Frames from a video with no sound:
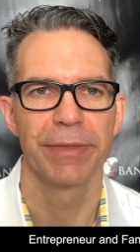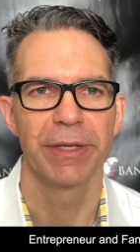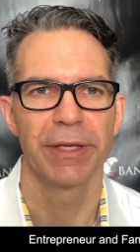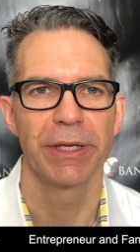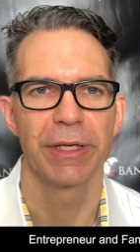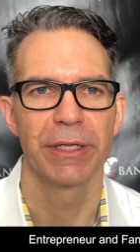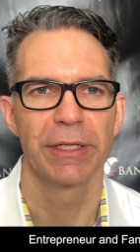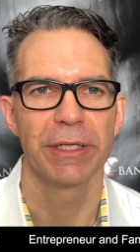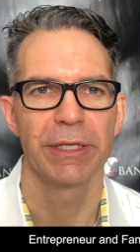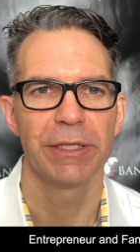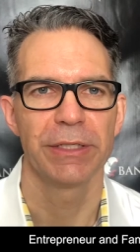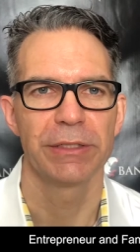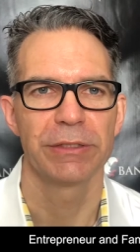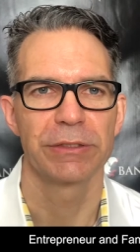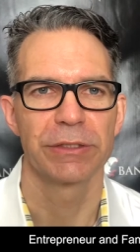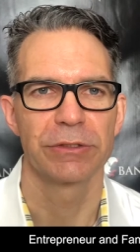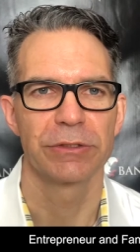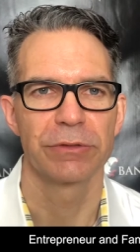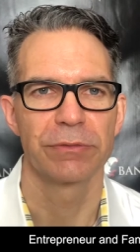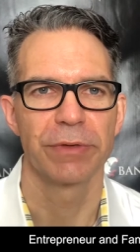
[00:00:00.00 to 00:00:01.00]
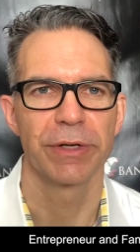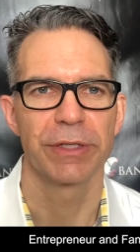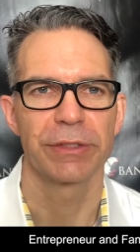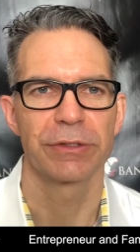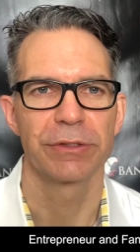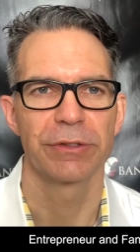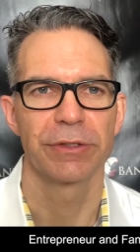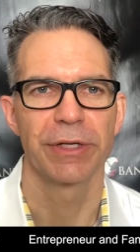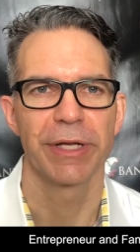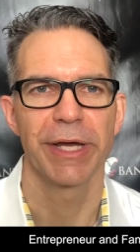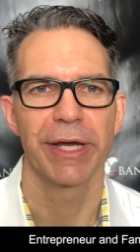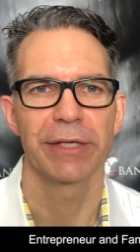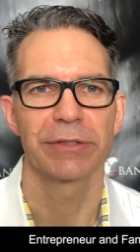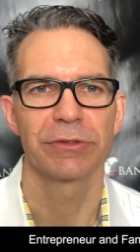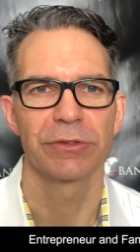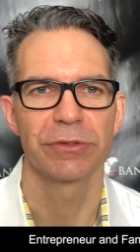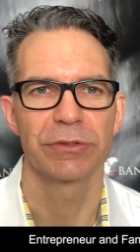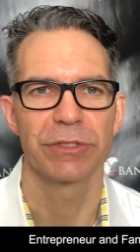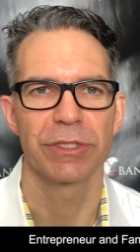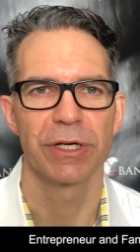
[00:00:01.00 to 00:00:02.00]
and he's a director at
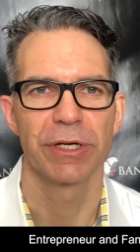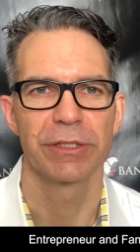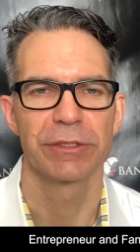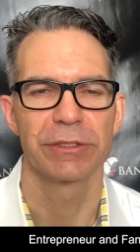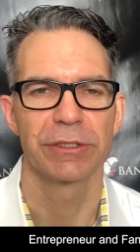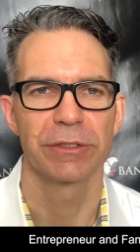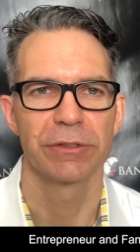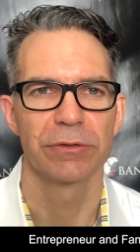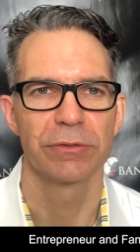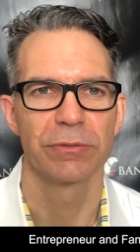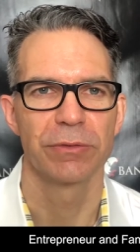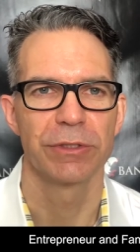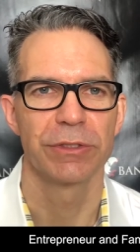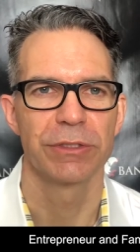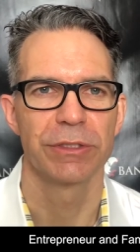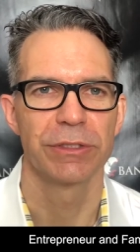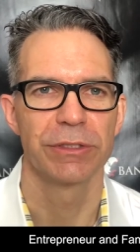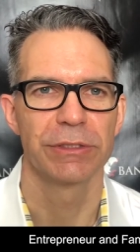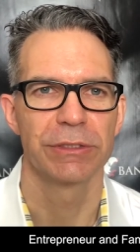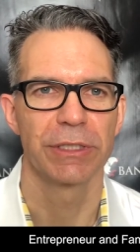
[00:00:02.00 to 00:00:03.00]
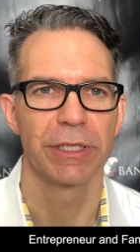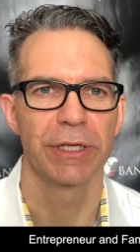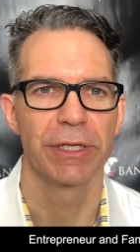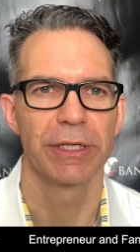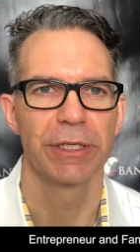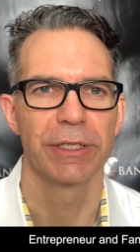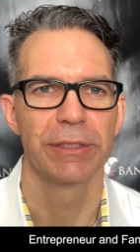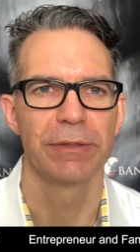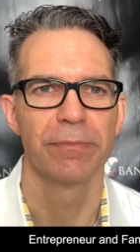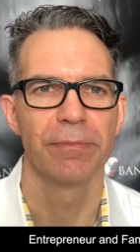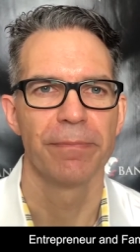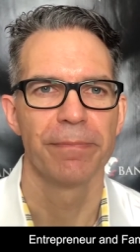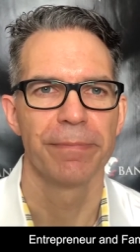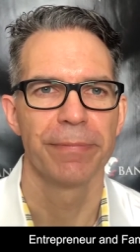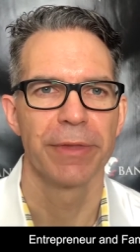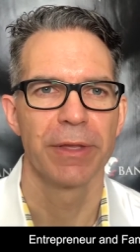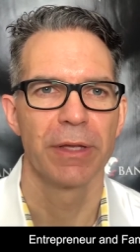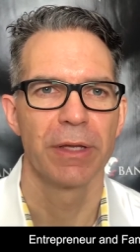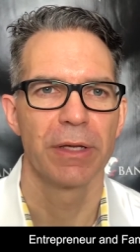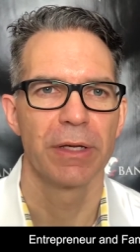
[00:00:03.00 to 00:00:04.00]
Axel Johnson, which is a
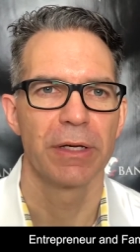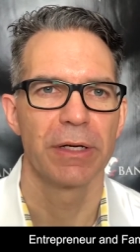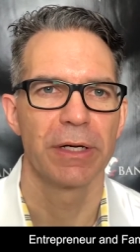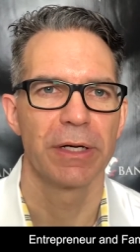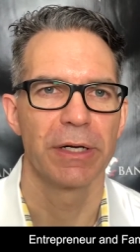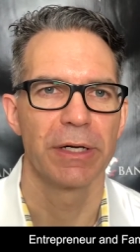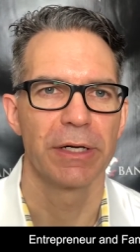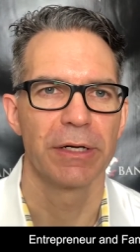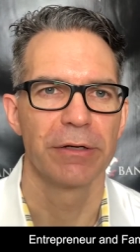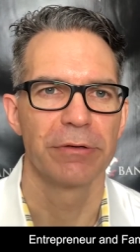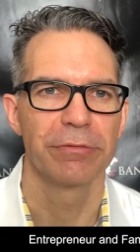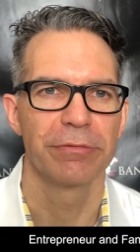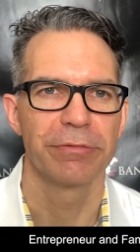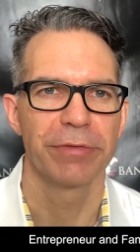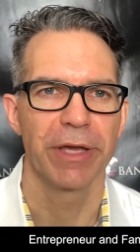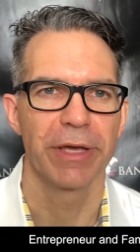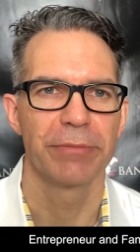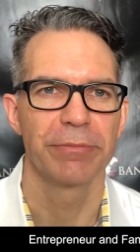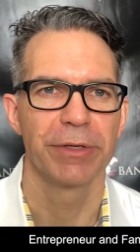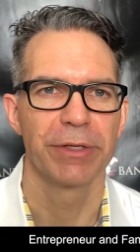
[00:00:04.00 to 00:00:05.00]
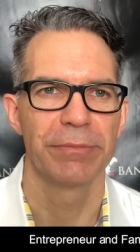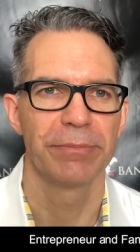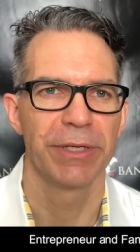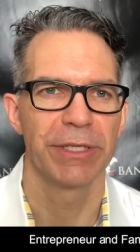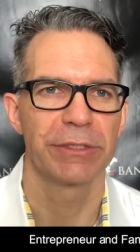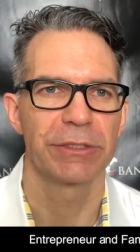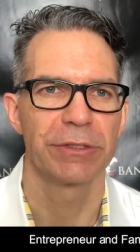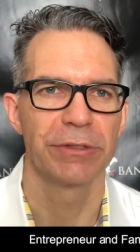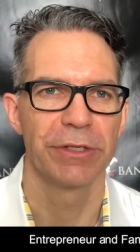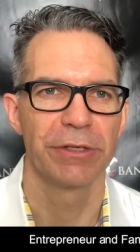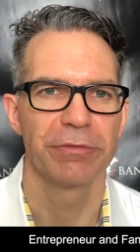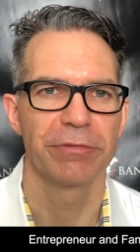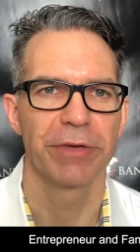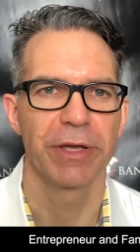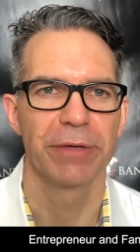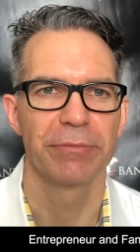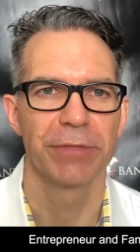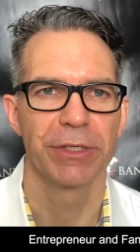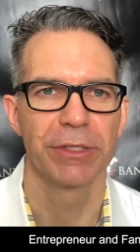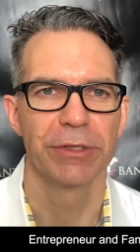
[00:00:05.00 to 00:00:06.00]
basically a
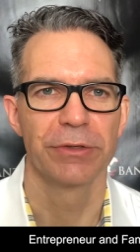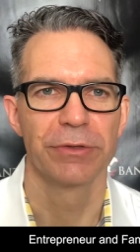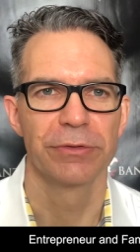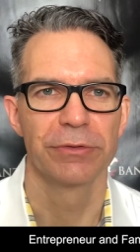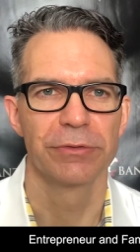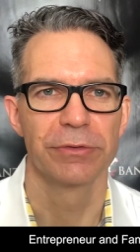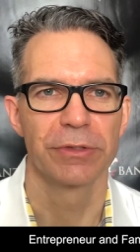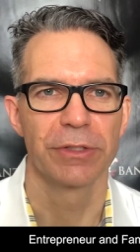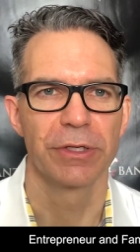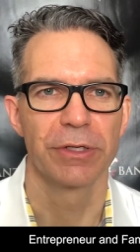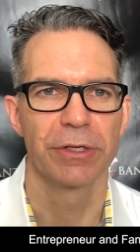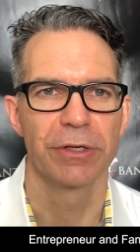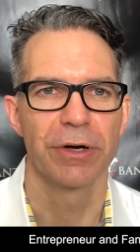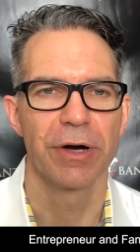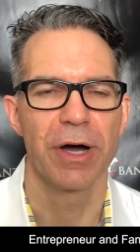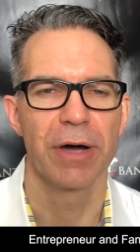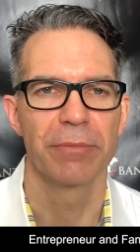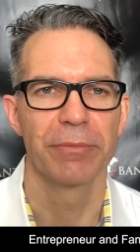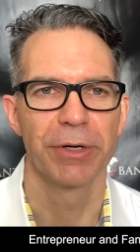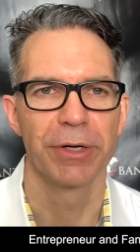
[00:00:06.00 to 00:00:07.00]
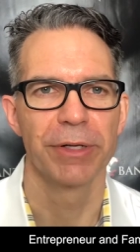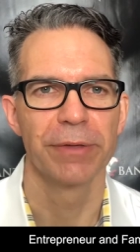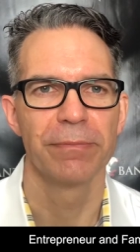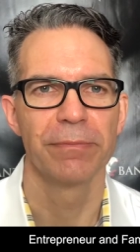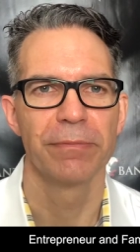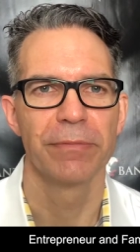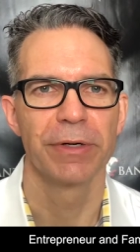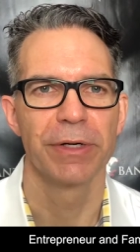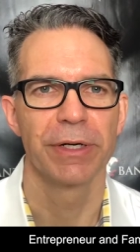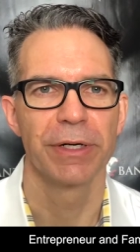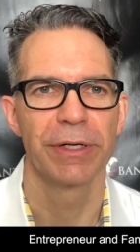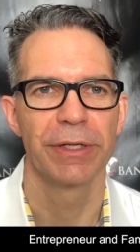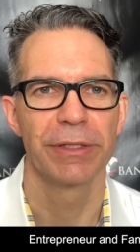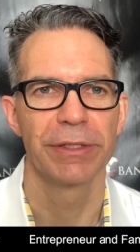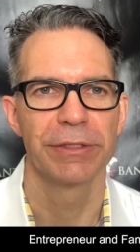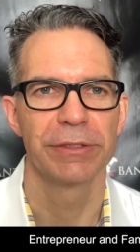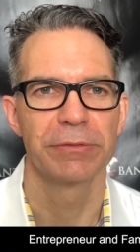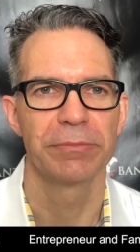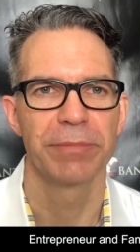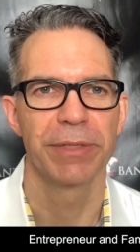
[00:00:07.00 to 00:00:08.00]
family-owned conglomerate
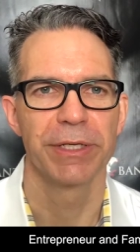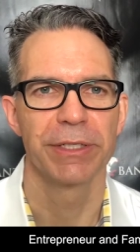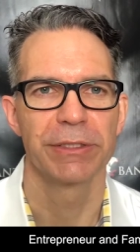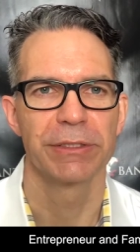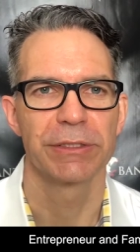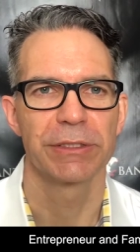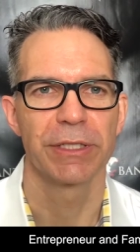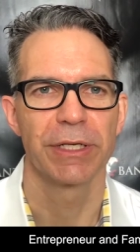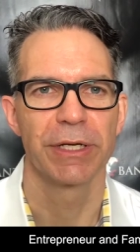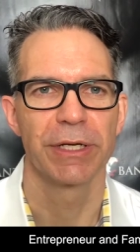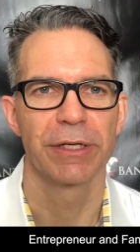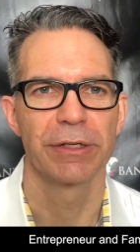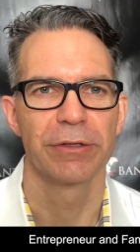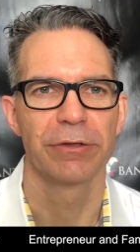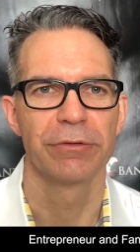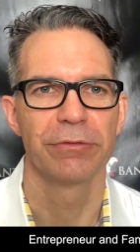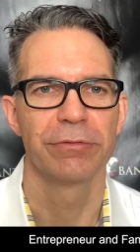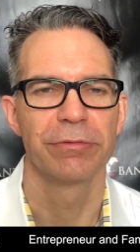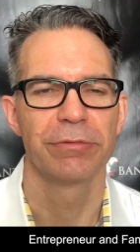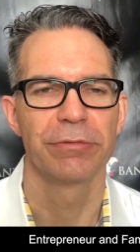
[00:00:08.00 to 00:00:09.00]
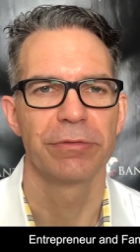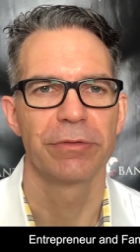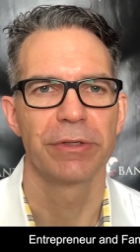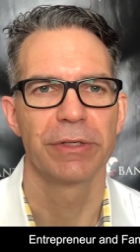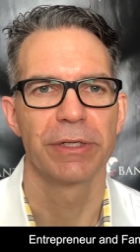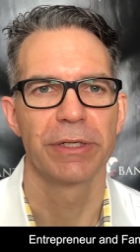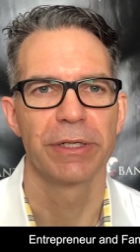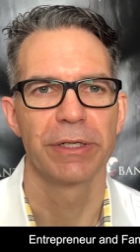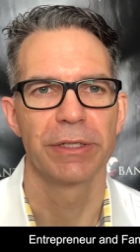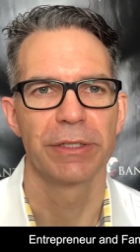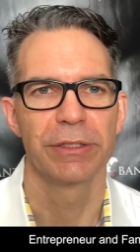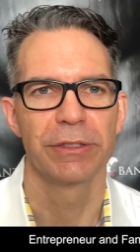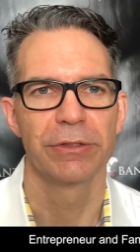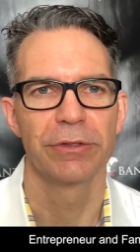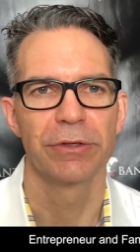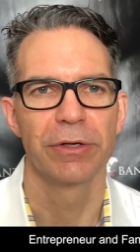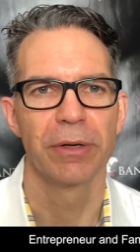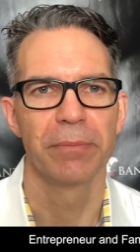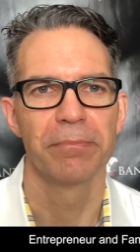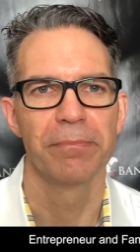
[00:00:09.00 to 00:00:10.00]
that's based out of
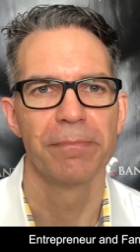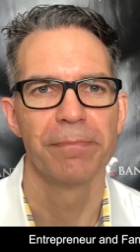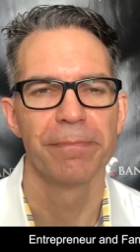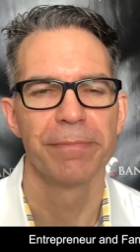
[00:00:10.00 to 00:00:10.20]
Europe.